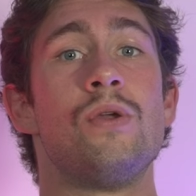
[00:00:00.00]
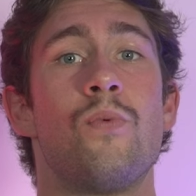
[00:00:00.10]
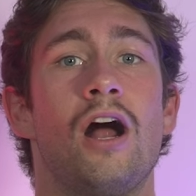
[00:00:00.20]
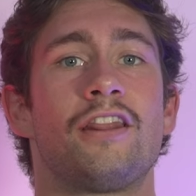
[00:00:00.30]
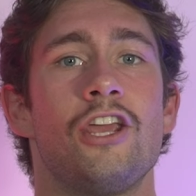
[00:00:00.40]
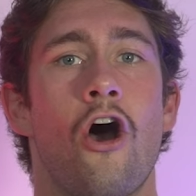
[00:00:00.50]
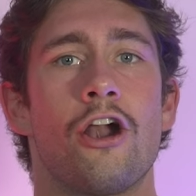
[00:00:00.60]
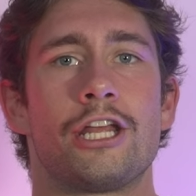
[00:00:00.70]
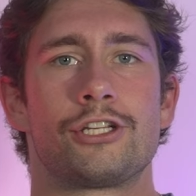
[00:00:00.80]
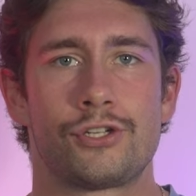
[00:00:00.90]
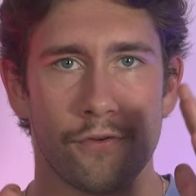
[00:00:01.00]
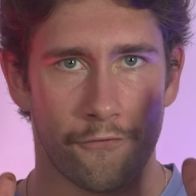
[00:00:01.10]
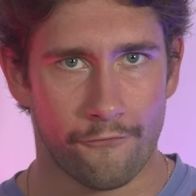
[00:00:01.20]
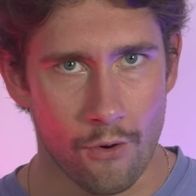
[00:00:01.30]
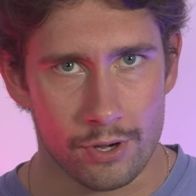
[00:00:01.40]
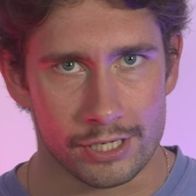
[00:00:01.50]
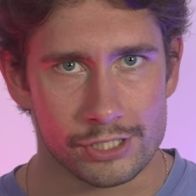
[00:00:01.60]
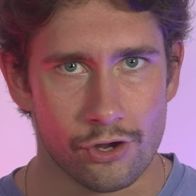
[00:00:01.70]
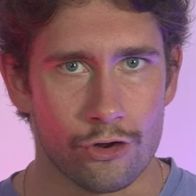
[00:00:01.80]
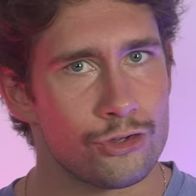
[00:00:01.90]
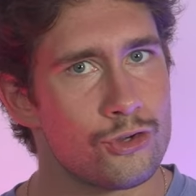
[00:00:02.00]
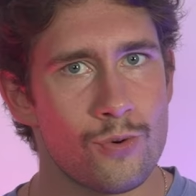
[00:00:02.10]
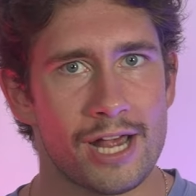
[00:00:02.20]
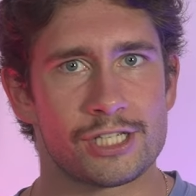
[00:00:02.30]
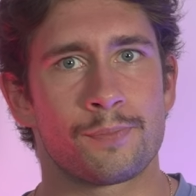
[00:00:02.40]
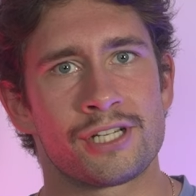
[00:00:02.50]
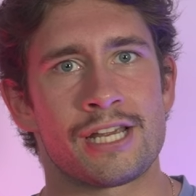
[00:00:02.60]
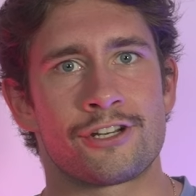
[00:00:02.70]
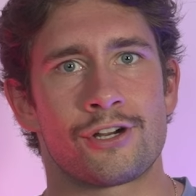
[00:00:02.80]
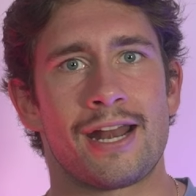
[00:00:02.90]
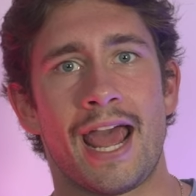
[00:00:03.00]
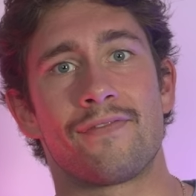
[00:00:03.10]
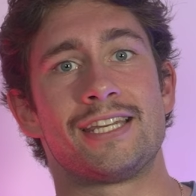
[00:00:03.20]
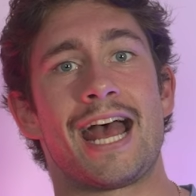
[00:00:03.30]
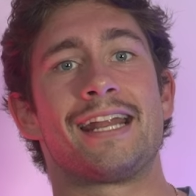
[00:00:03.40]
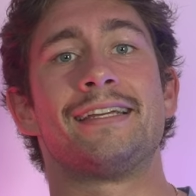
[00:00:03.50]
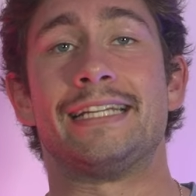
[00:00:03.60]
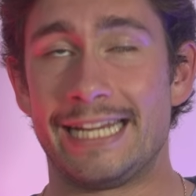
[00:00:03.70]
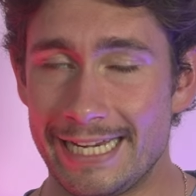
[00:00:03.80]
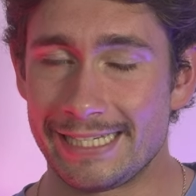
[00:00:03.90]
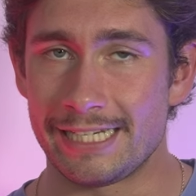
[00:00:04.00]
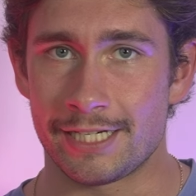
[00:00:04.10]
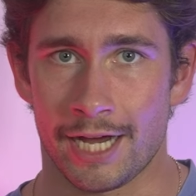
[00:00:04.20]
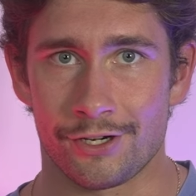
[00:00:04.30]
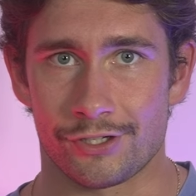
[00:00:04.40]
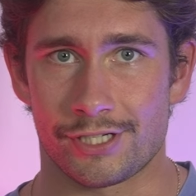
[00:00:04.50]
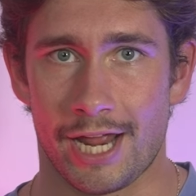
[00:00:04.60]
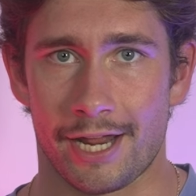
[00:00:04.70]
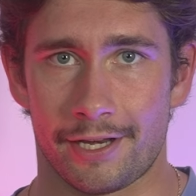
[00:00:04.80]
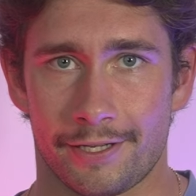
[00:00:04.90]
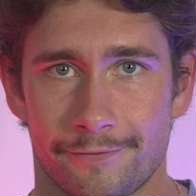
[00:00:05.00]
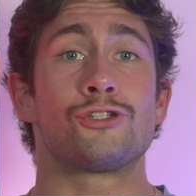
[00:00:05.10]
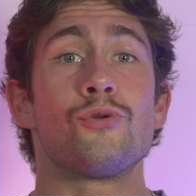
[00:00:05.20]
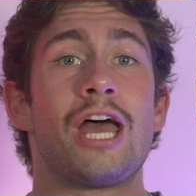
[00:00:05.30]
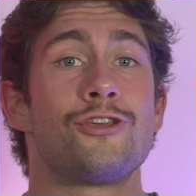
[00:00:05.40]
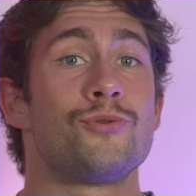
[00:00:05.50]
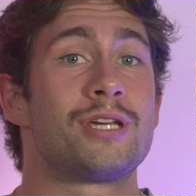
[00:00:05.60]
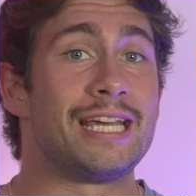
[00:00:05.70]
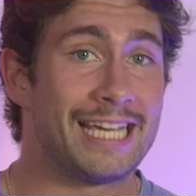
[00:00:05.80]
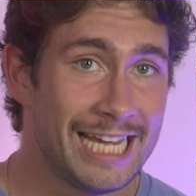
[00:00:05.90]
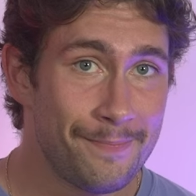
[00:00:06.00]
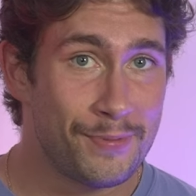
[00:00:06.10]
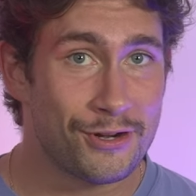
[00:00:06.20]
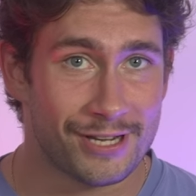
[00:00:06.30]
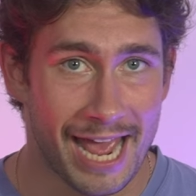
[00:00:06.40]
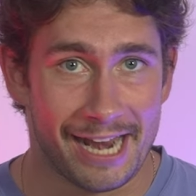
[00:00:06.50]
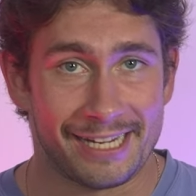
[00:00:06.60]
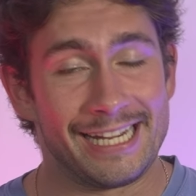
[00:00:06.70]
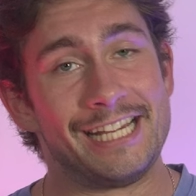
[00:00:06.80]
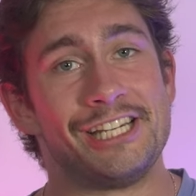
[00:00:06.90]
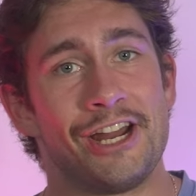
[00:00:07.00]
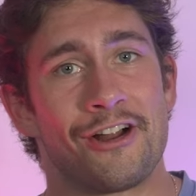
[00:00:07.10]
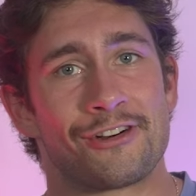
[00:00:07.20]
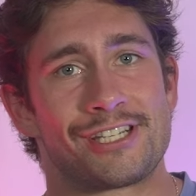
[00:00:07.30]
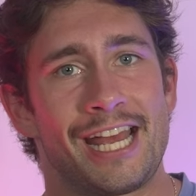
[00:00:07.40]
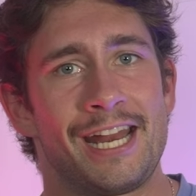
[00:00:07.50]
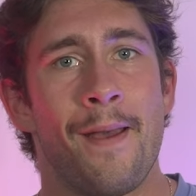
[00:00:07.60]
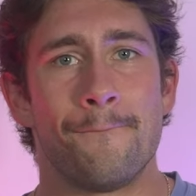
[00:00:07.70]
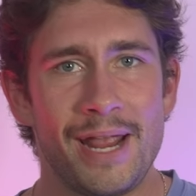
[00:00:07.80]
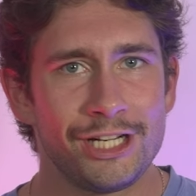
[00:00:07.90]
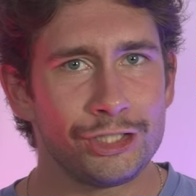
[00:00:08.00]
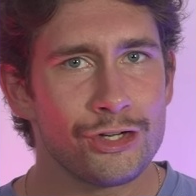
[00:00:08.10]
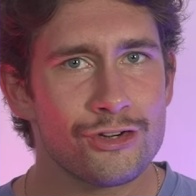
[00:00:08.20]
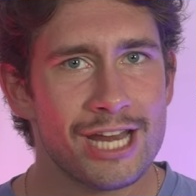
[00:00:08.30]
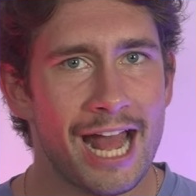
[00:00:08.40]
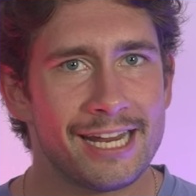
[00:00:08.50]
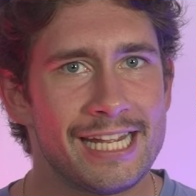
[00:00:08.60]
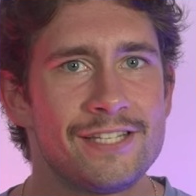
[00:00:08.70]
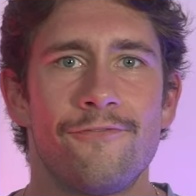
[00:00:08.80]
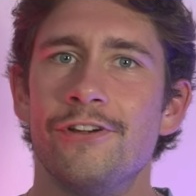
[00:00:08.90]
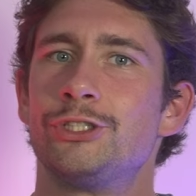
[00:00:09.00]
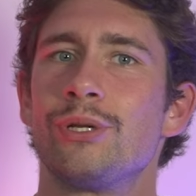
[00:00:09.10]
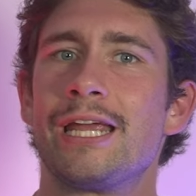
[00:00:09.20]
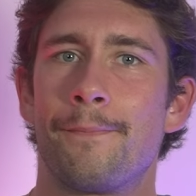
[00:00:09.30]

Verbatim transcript: We want the audience to focus on you as the presenter and have the data easy to understand. So that you can keep your data easy to understand, make sure your data is visually